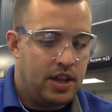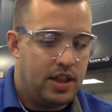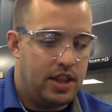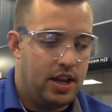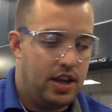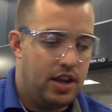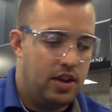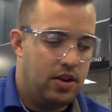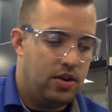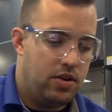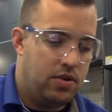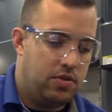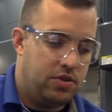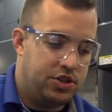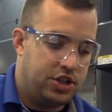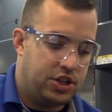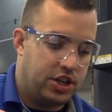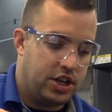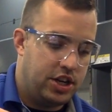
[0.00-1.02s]
Then
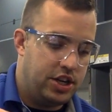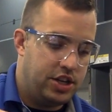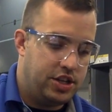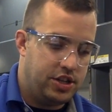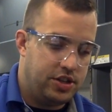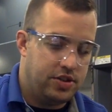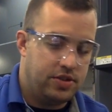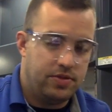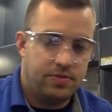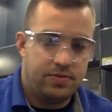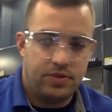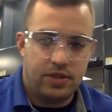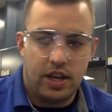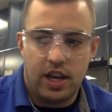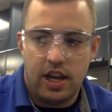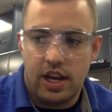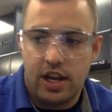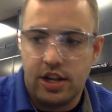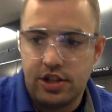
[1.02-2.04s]
what you're going to do
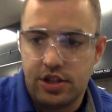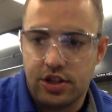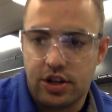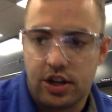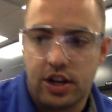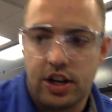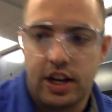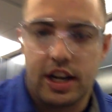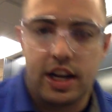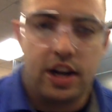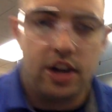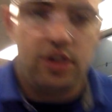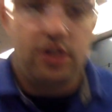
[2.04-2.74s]
is you're going to get